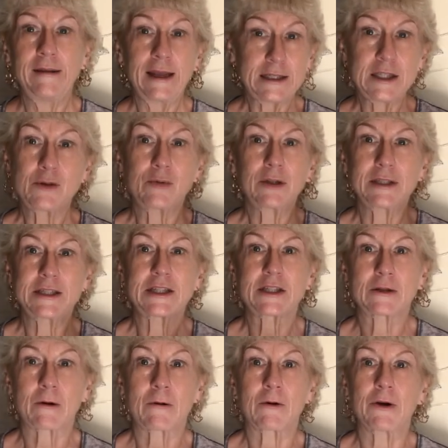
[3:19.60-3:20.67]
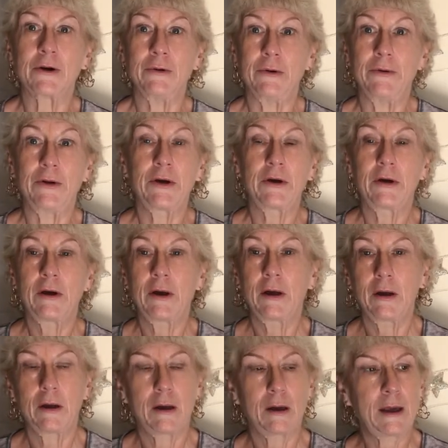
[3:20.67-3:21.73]
That's really screwed.
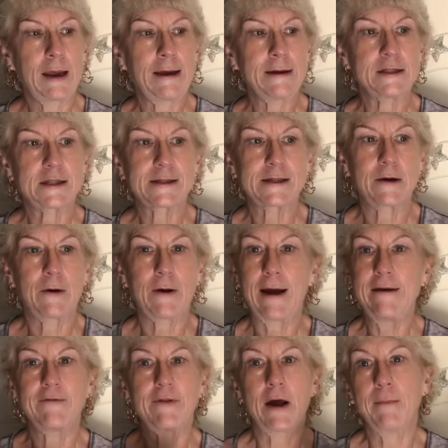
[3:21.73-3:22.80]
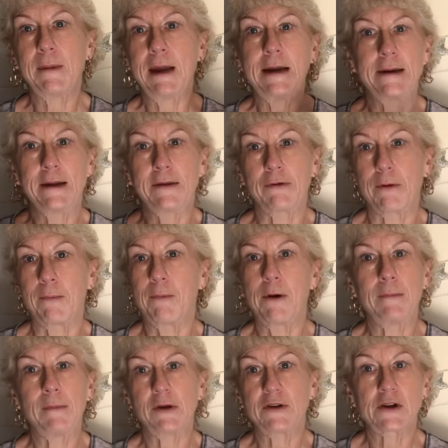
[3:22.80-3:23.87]
And so I have not made another
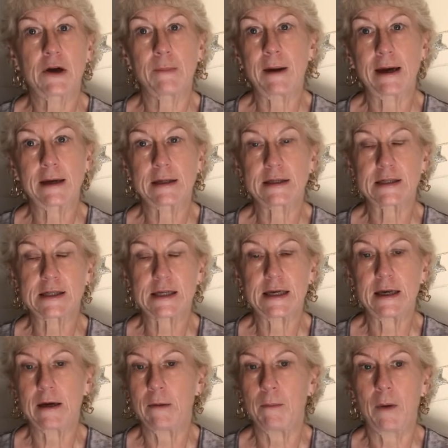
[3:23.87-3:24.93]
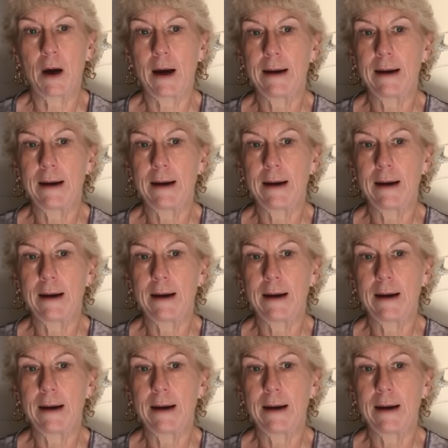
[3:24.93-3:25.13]
appointment to go back and see him.